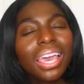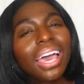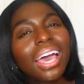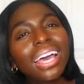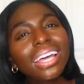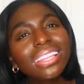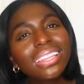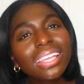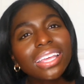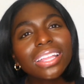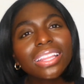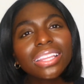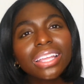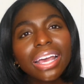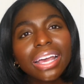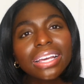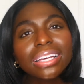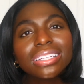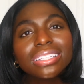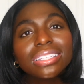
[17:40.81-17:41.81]
And then
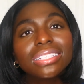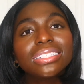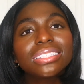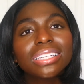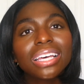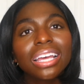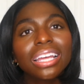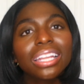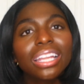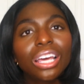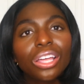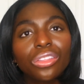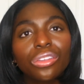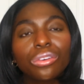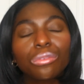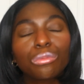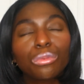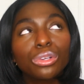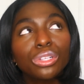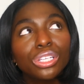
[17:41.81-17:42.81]
that is
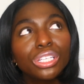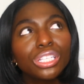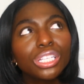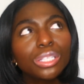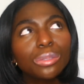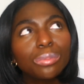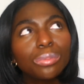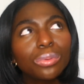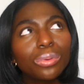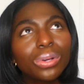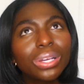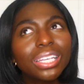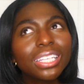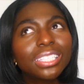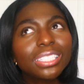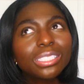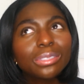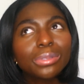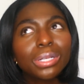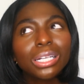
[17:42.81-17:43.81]
another really good point
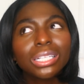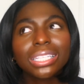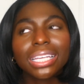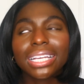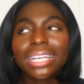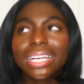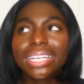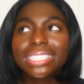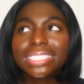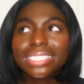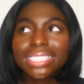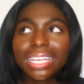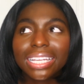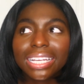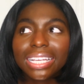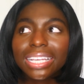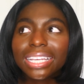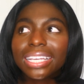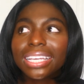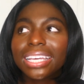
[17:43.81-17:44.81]
as well. Like, I said
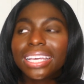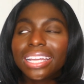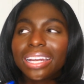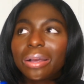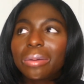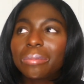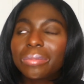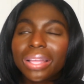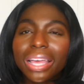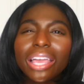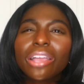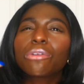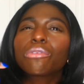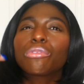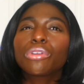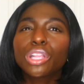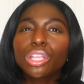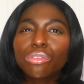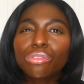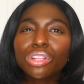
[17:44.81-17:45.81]
it and I'm like
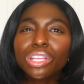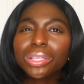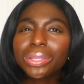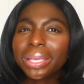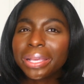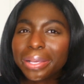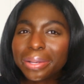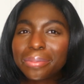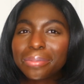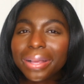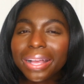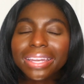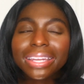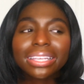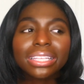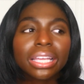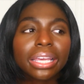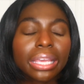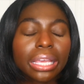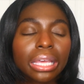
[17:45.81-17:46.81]
really thinking about it.
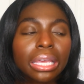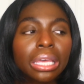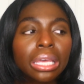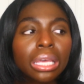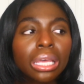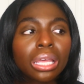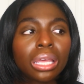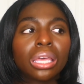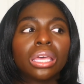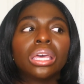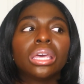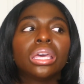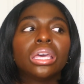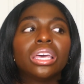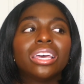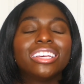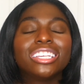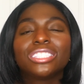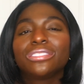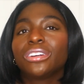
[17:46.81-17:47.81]
Like,
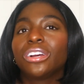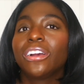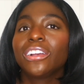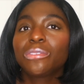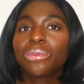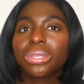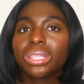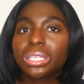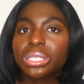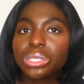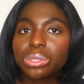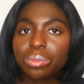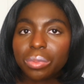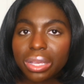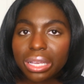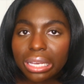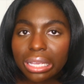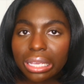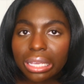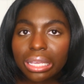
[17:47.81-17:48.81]
as far as with the
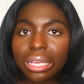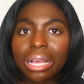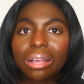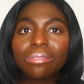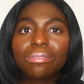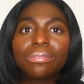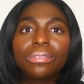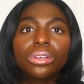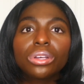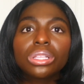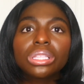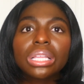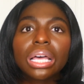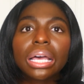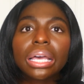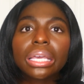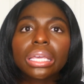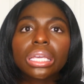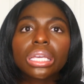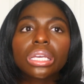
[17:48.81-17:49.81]
Speedy, I feel
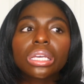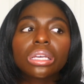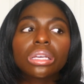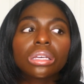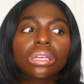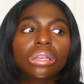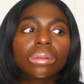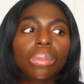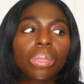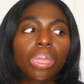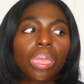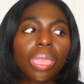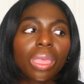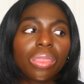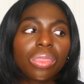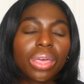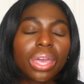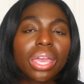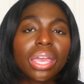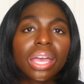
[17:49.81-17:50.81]
like
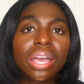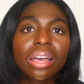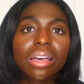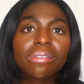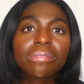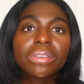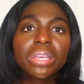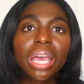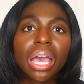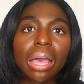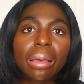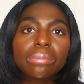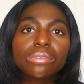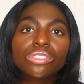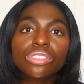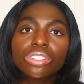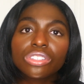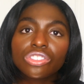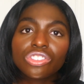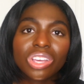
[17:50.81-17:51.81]
they have
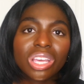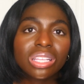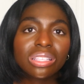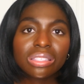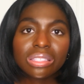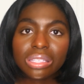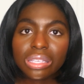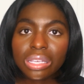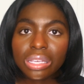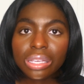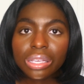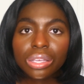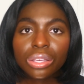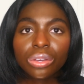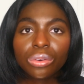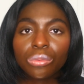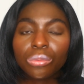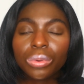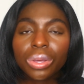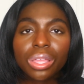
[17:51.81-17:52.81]
captured Gen Z
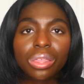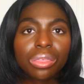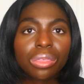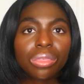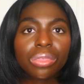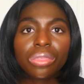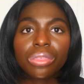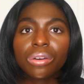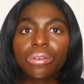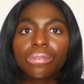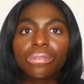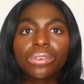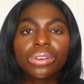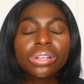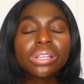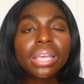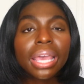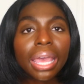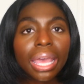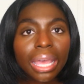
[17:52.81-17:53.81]
with the
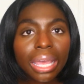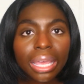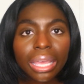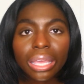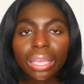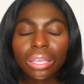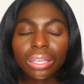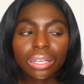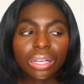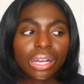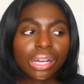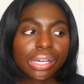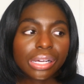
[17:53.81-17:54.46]
Vernet,